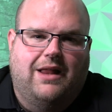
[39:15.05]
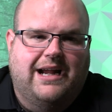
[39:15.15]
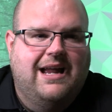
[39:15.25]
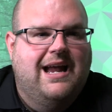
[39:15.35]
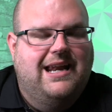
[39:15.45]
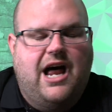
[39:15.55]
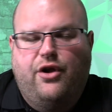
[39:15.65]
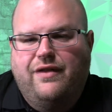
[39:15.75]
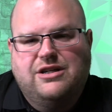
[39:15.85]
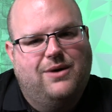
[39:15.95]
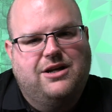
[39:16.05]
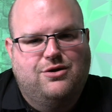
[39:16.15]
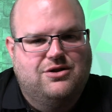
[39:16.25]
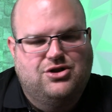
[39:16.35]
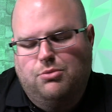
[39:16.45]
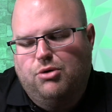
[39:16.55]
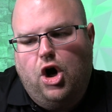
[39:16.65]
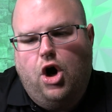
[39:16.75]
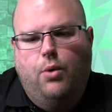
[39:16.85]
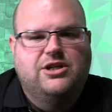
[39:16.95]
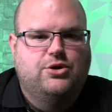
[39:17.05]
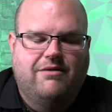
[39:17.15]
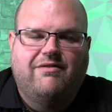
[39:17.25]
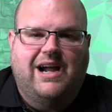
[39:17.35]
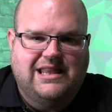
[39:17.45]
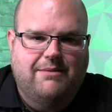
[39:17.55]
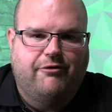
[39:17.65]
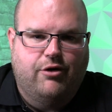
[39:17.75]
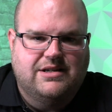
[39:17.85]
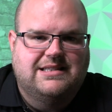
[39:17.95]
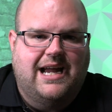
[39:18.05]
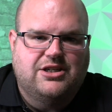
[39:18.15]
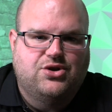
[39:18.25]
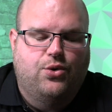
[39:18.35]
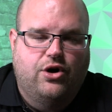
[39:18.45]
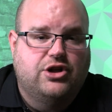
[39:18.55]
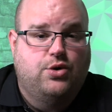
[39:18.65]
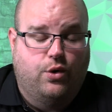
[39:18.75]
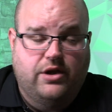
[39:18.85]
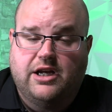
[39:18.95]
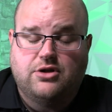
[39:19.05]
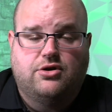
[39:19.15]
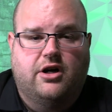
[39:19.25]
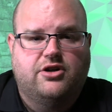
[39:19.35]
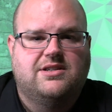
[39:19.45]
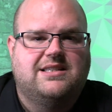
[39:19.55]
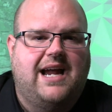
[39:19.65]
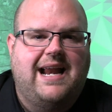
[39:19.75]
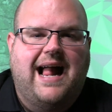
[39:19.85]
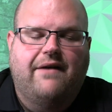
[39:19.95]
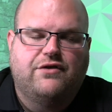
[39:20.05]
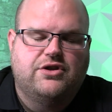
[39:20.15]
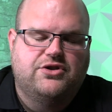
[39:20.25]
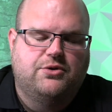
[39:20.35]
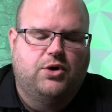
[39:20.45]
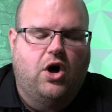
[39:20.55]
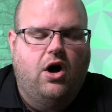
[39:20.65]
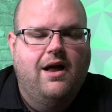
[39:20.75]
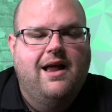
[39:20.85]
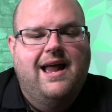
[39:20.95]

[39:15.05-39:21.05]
Like, not only do I do the Zoom call, we do invite them for a site tour to tour the construction site after the Zoom call.